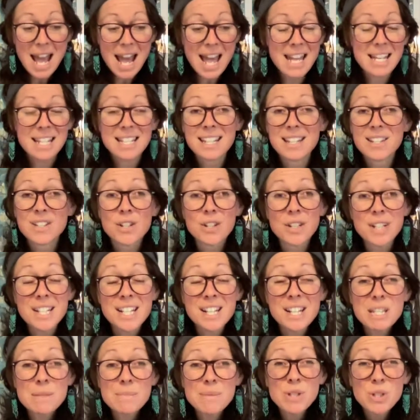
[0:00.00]
And turkey tail
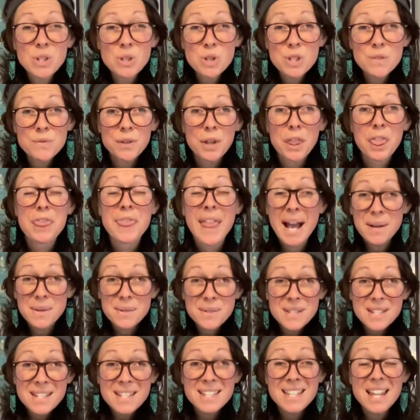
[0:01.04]
has been used for
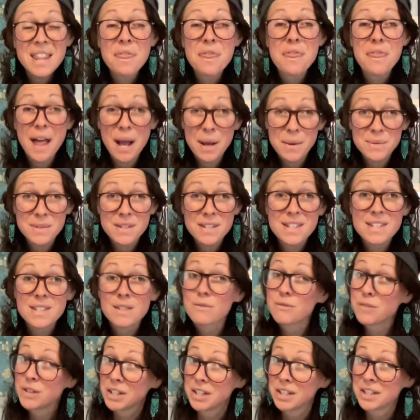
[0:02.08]
thousands and thousands
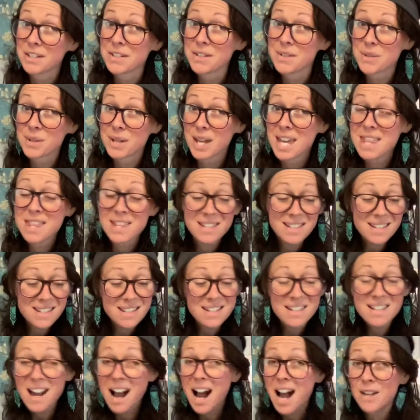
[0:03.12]
of years, okay? This is
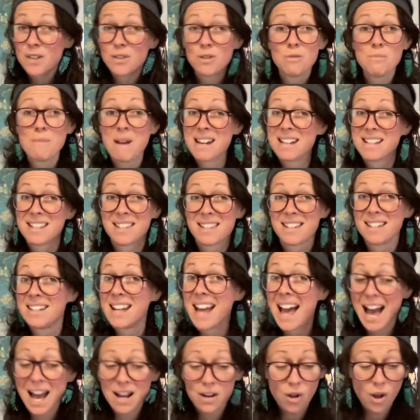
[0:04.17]
not new
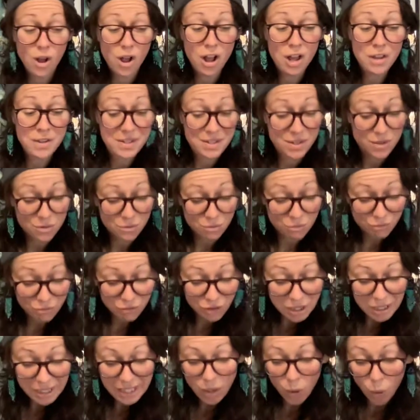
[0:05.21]
medicine at all. This is
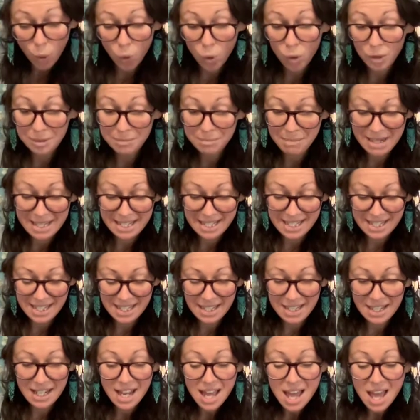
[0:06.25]
really old
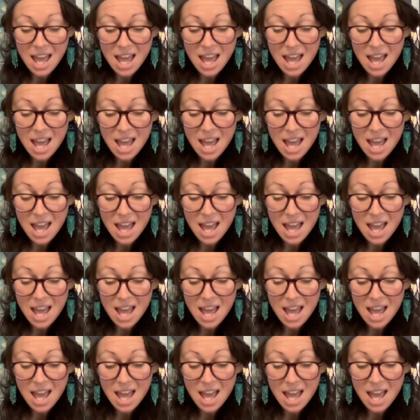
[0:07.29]
medicine.